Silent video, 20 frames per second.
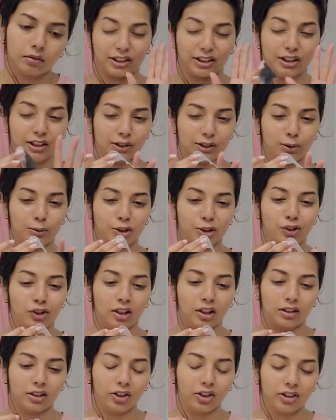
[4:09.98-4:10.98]
There is so
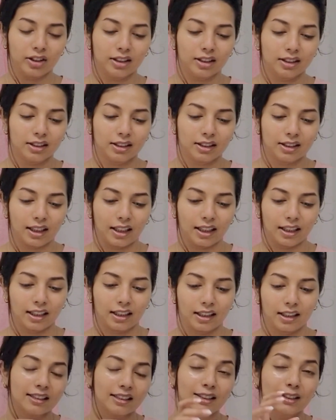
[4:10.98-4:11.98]
much gunk on this,
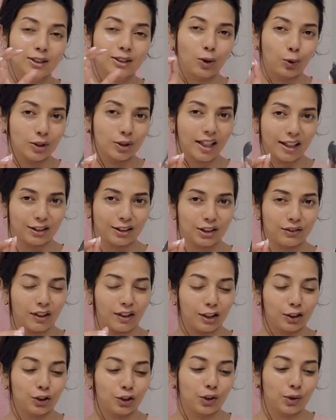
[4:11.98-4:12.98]
like it's so
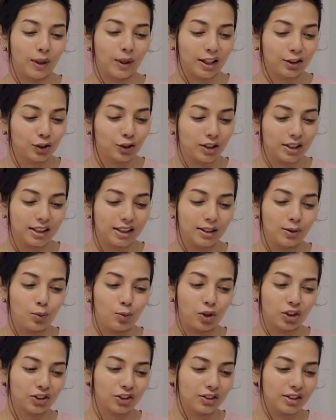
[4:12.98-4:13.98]
satisfying to
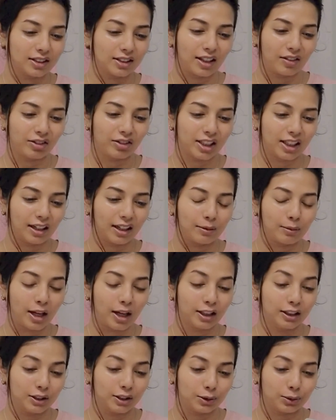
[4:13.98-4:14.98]
actually watch this every time
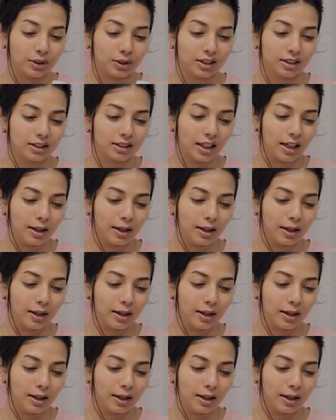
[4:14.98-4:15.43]
I do this